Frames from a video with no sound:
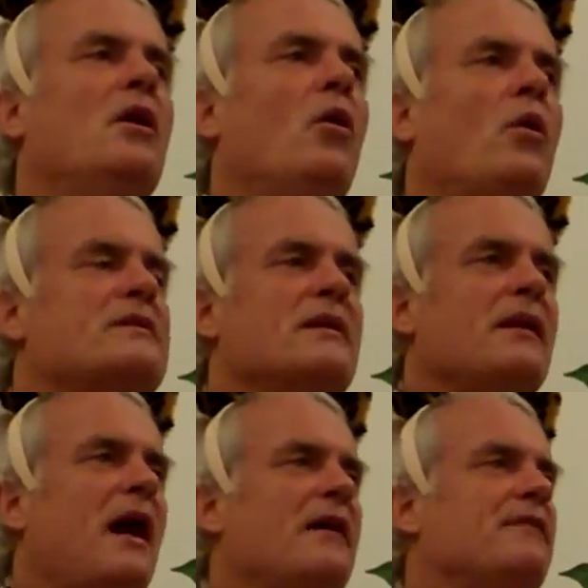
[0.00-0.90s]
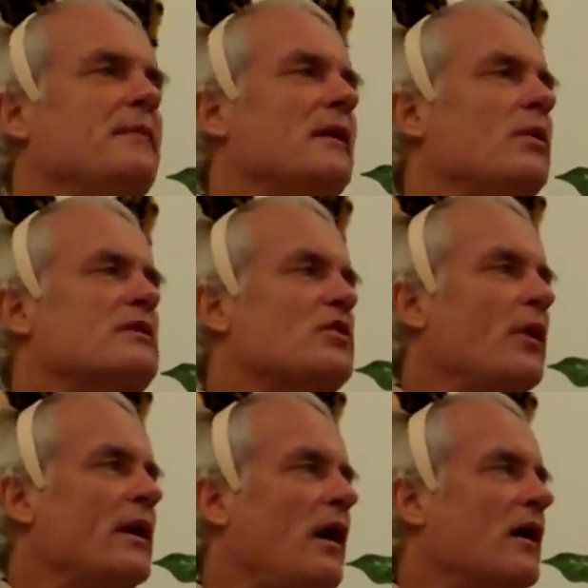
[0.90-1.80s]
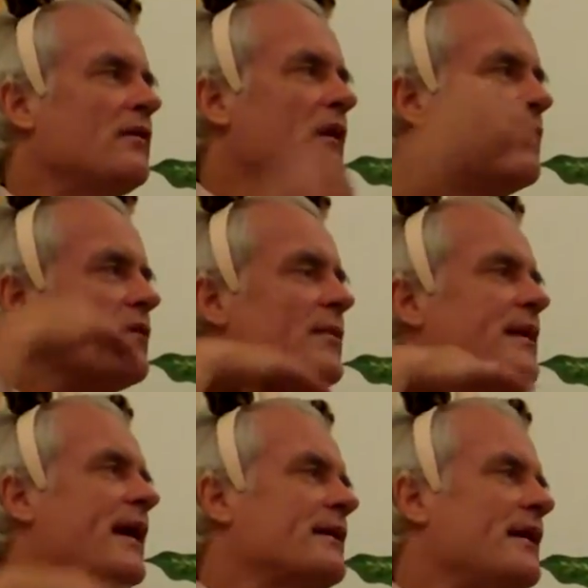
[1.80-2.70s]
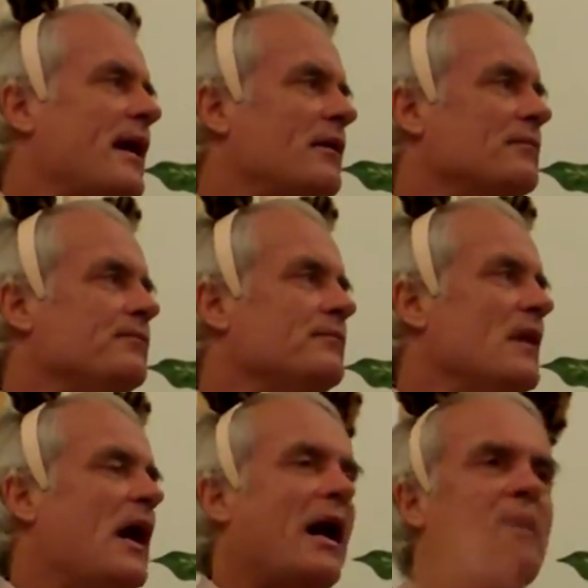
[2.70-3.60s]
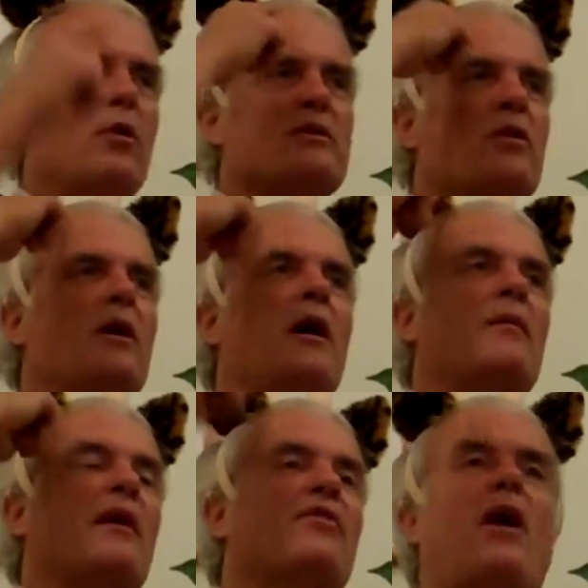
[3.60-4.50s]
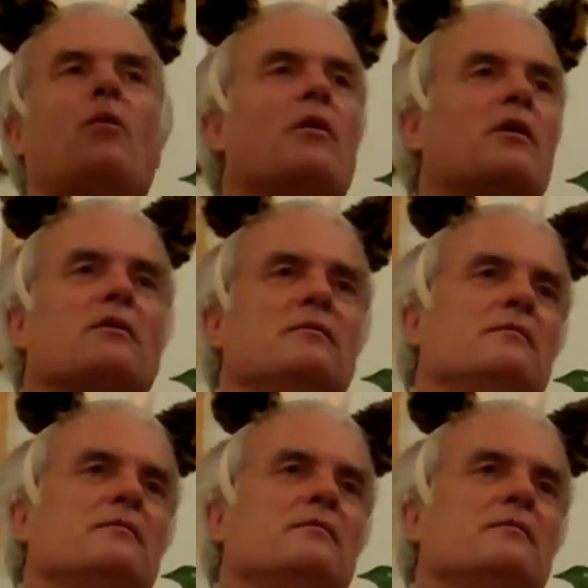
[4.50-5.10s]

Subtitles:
What's alive in me? What's going on from the neck down? I know what's going on in my thought world.